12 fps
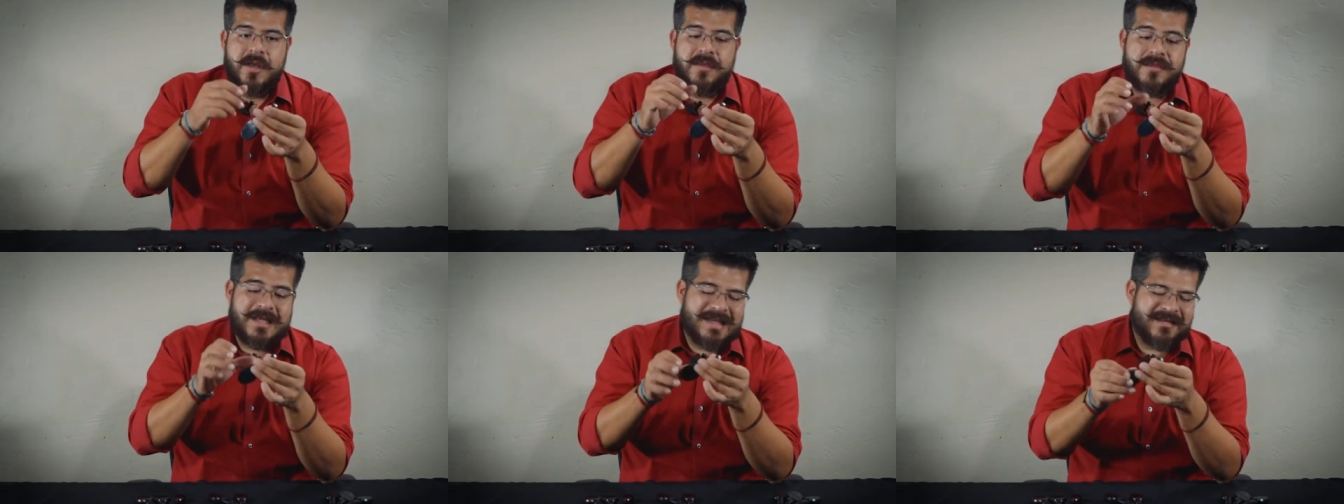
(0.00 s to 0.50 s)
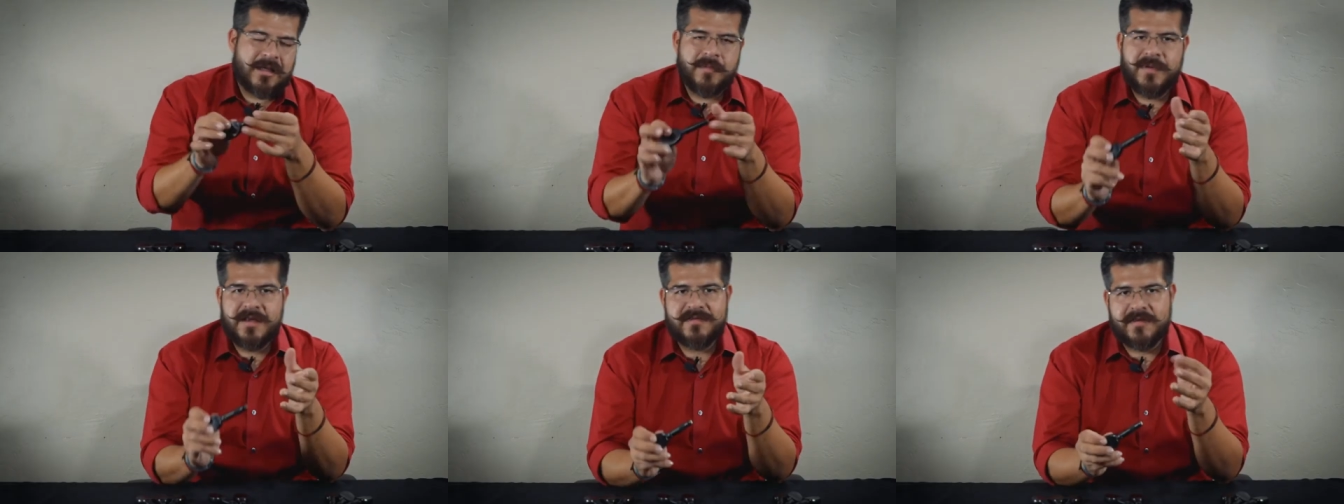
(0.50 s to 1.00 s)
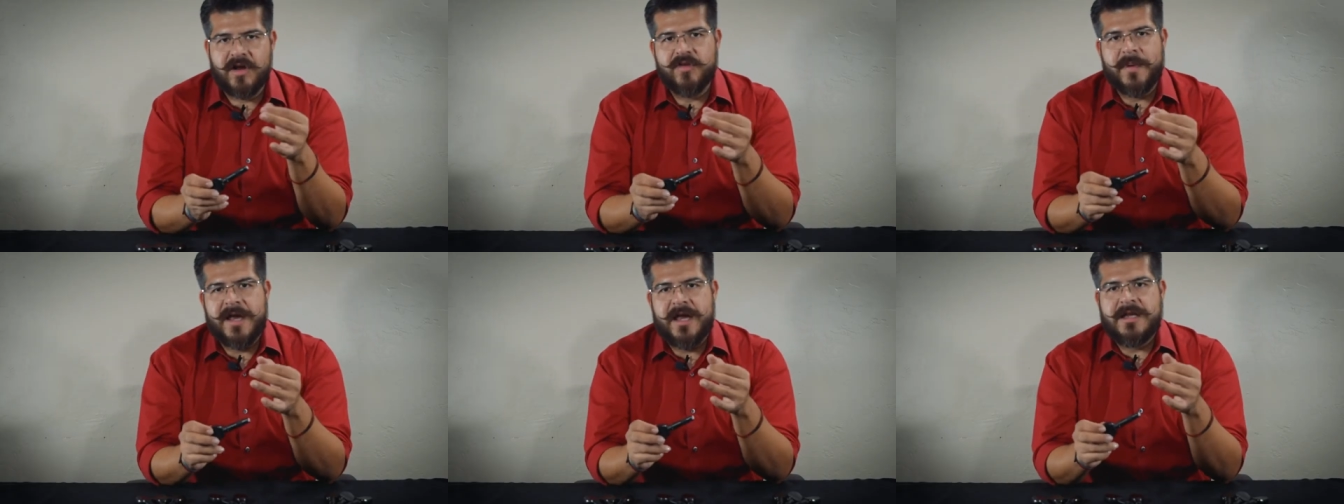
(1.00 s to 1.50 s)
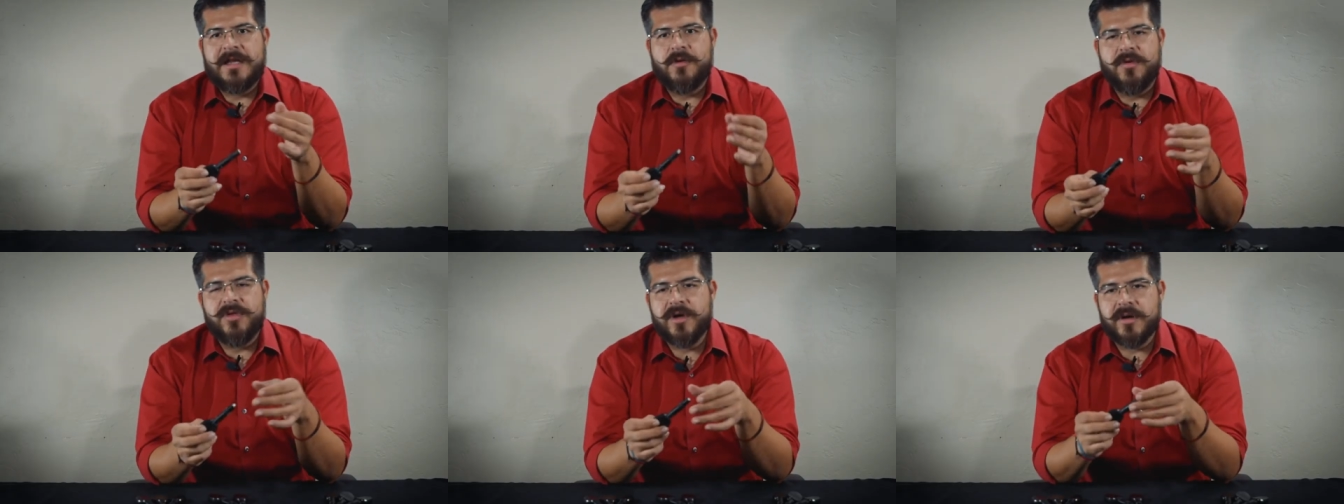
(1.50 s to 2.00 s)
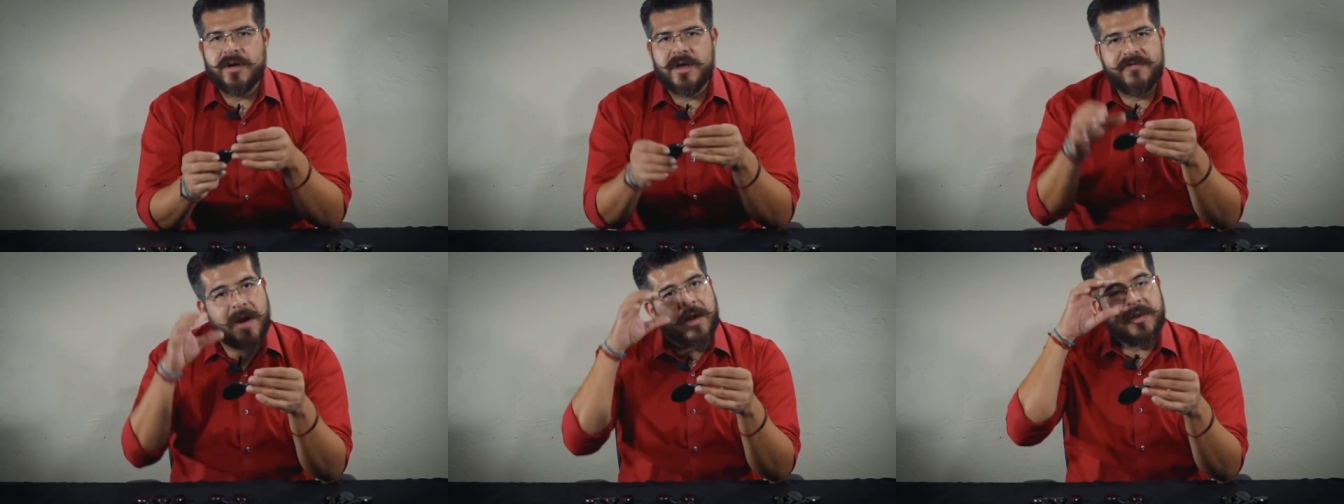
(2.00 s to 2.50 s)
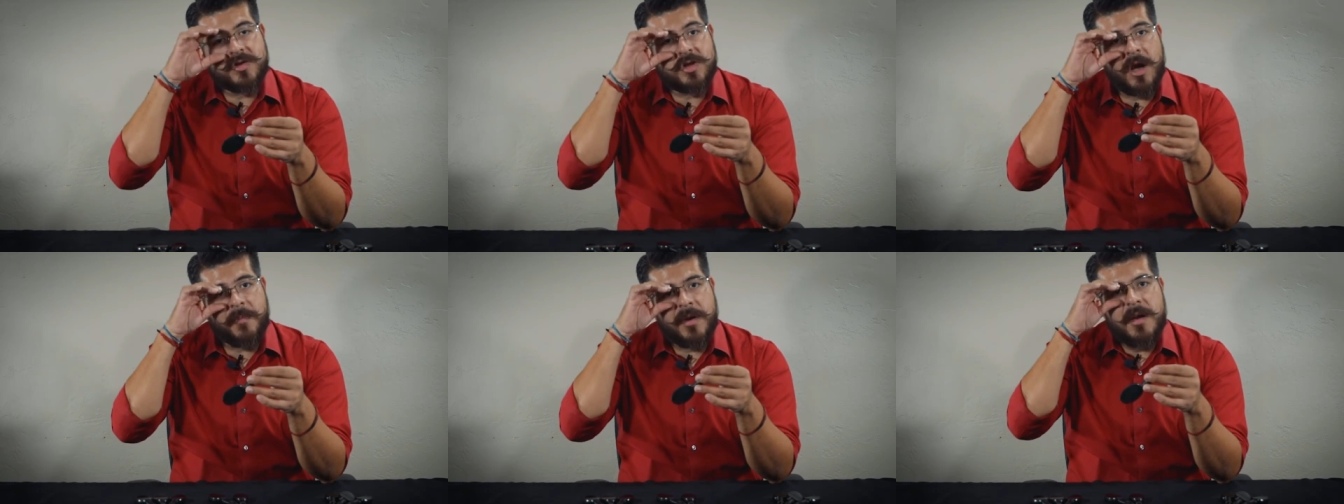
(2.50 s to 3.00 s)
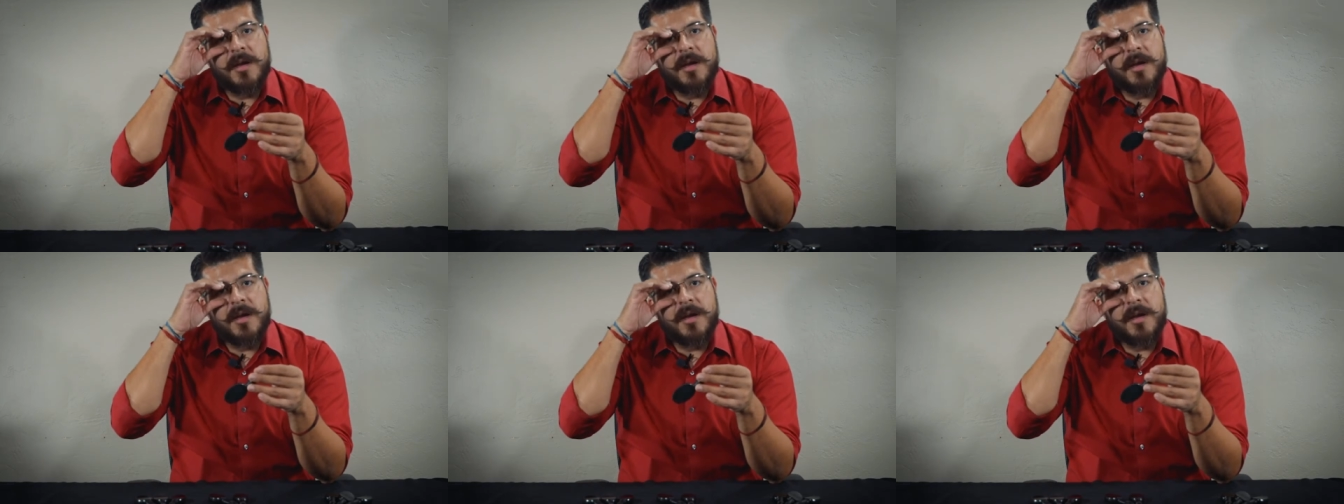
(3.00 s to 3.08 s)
These can be installed by any luthier in a violin shop,